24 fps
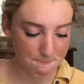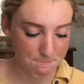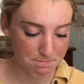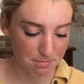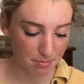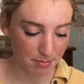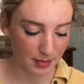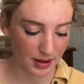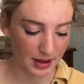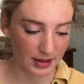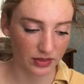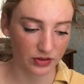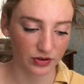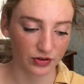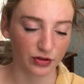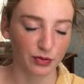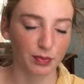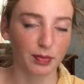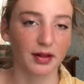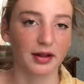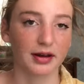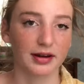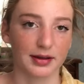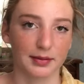but there's
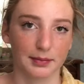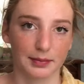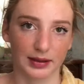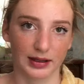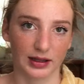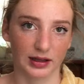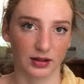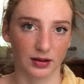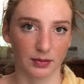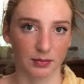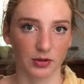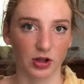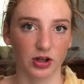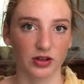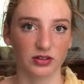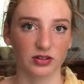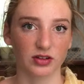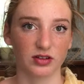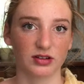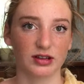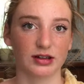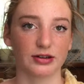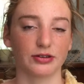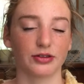plenty of pink lip
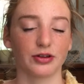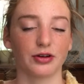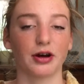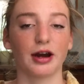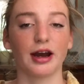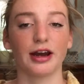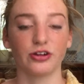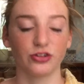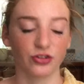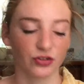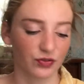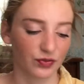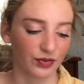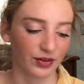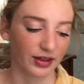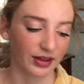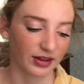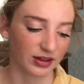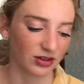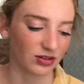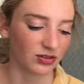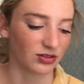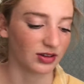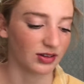glosses out there. I just feel
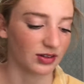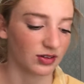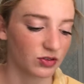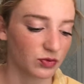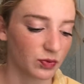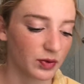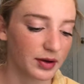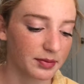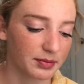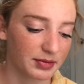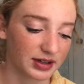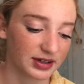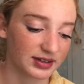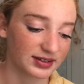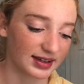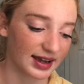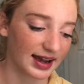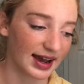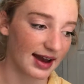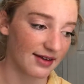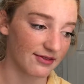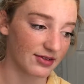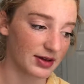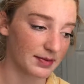like using this one because I
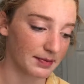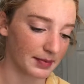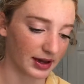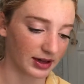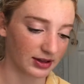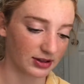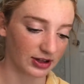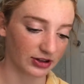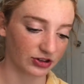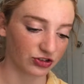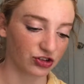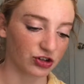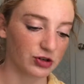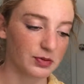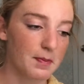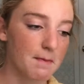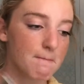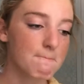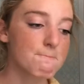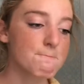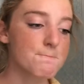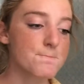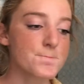have it in my collection.